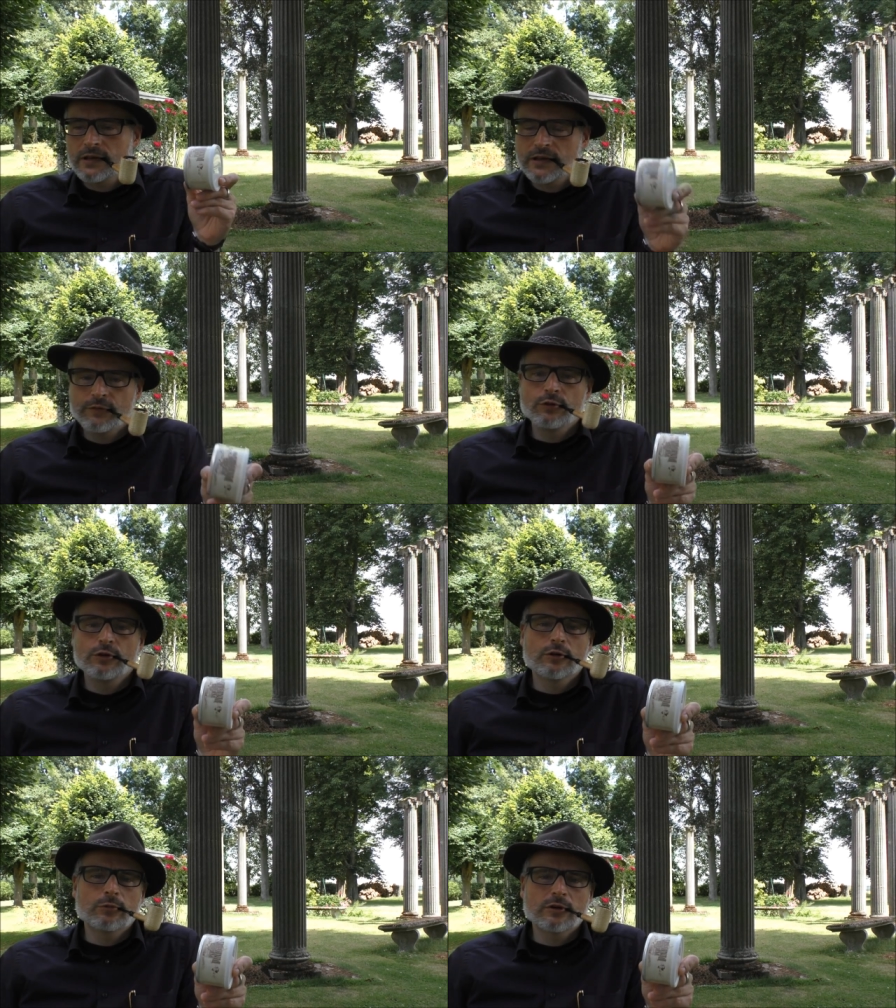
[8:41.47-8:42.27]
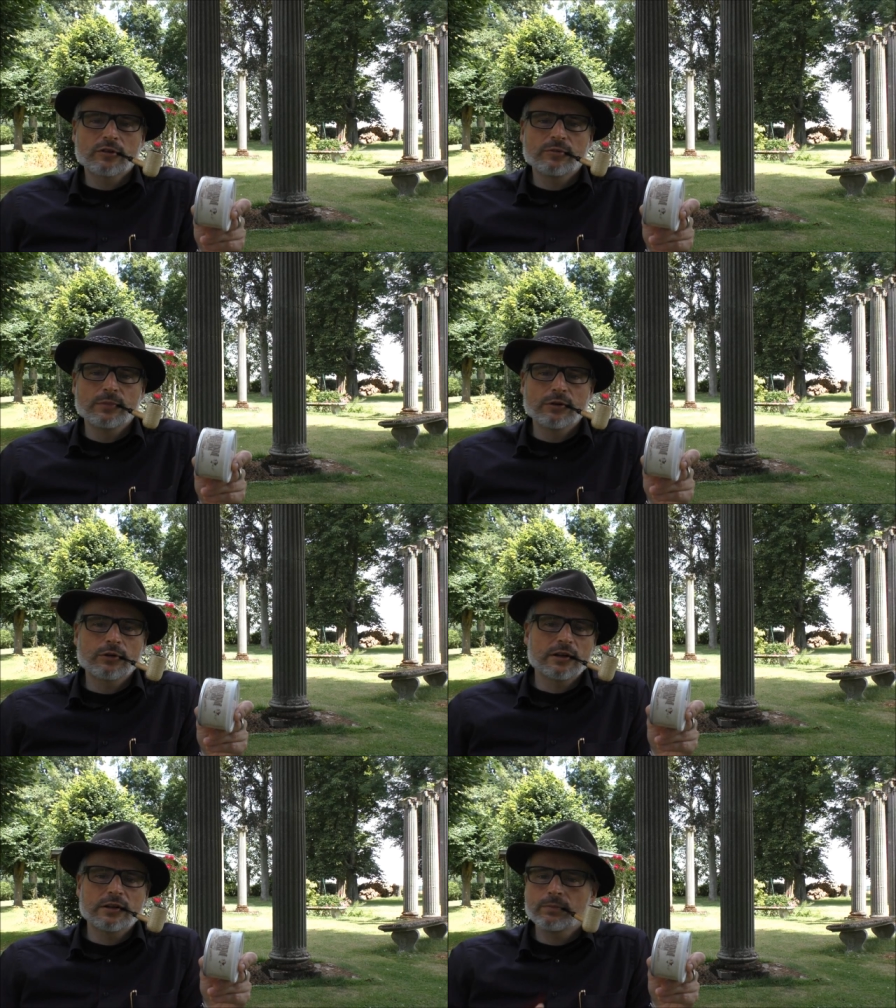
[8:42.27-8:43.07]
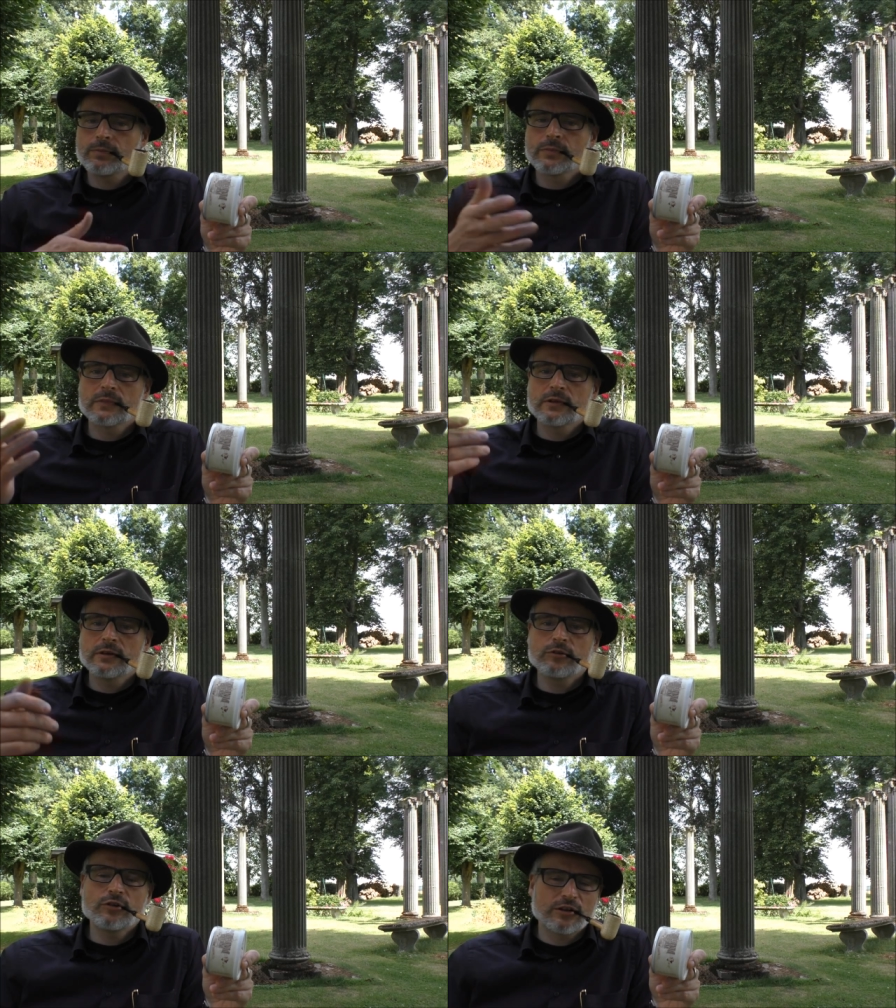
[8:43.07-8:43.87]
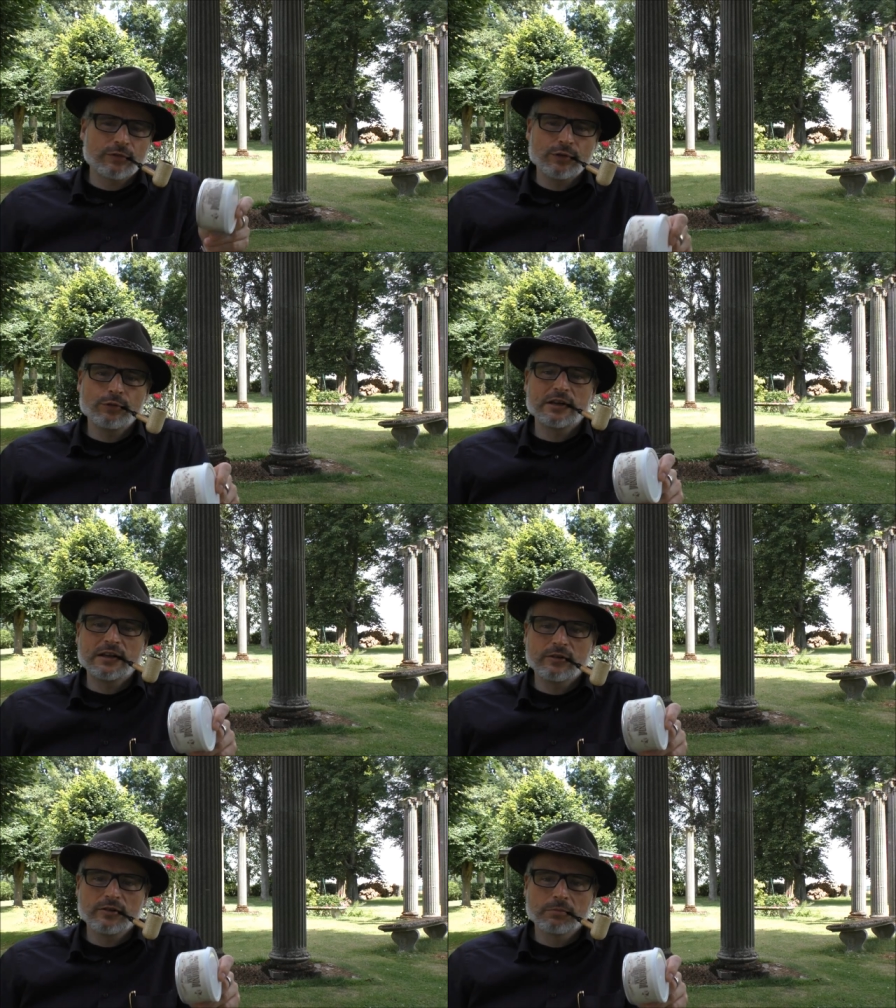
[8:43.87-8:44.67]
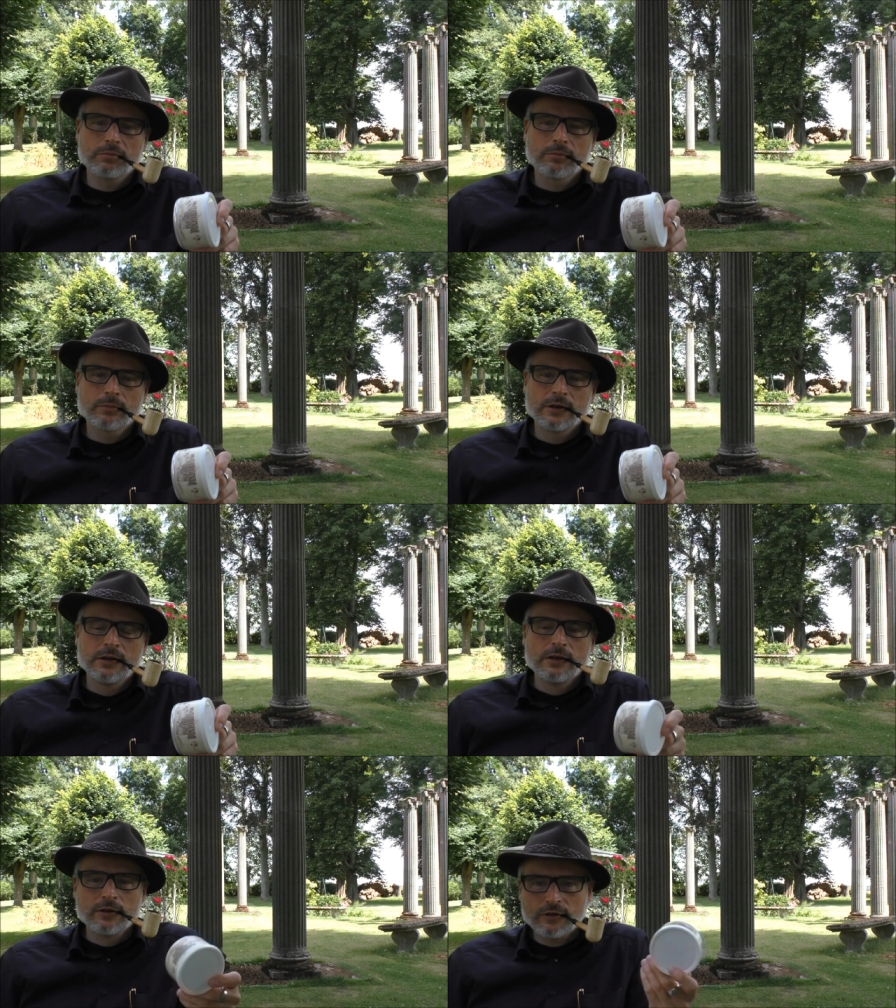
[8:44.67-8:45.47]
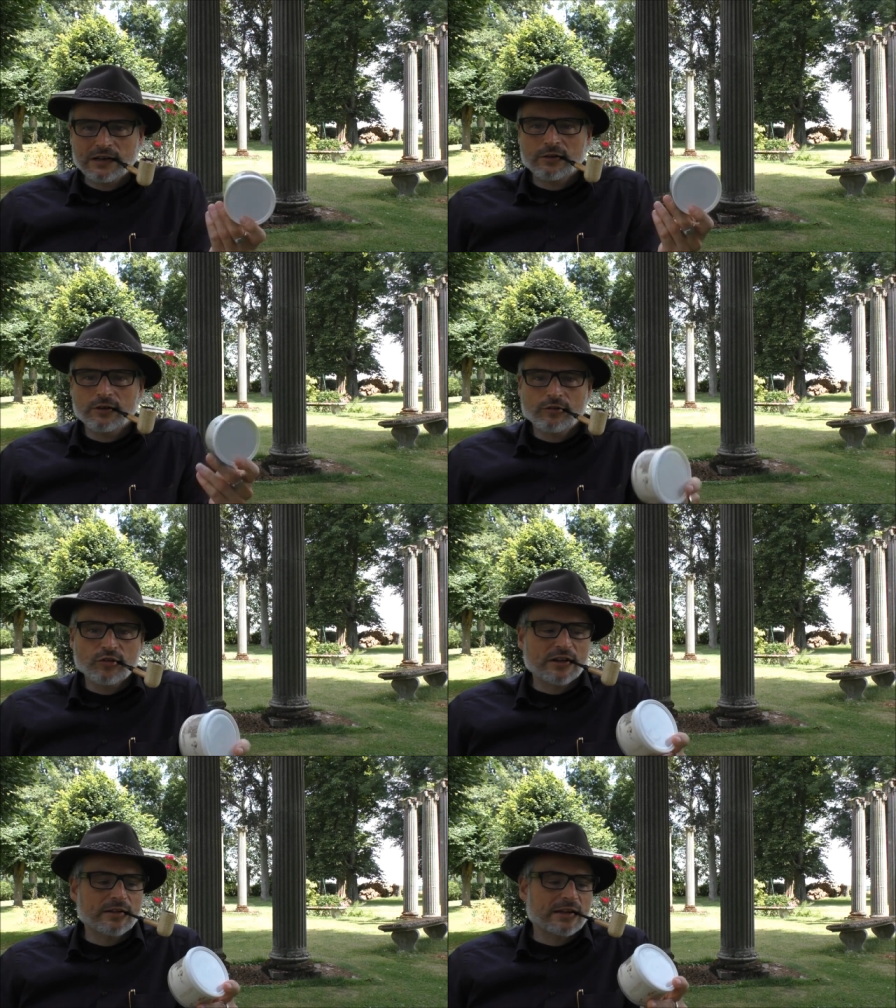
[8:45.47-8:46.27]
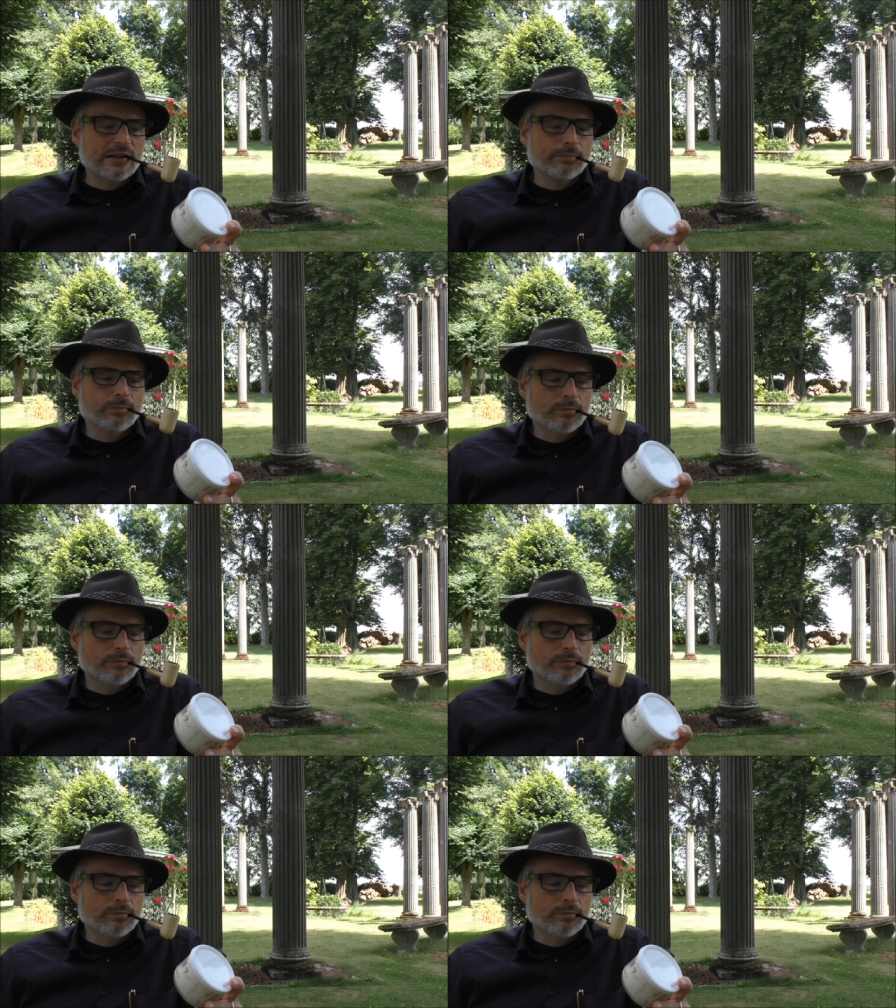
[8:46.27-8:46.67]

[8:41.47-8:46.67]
if you don't want to smoke it in just a few days. So I'm going to jar that up.